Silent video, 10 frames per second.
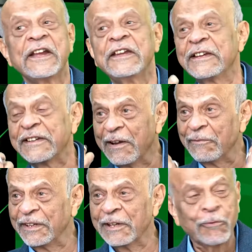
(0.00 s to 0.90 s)
He came
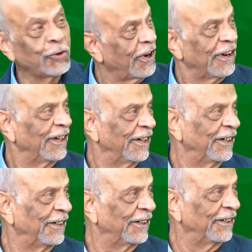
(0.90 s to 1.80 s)
in a burqa
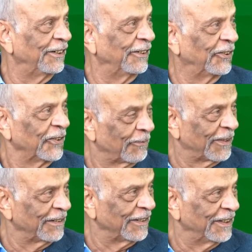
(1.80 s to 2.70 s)
on the
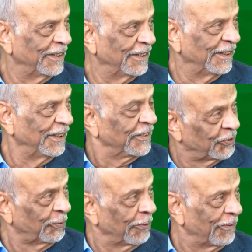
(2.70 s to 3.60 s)
plane, in the
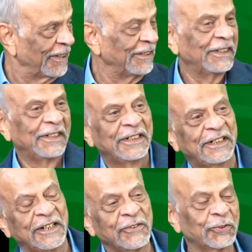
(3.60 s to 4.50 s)
small plane,
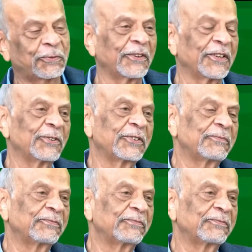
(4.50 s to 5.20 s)
and he was brought out.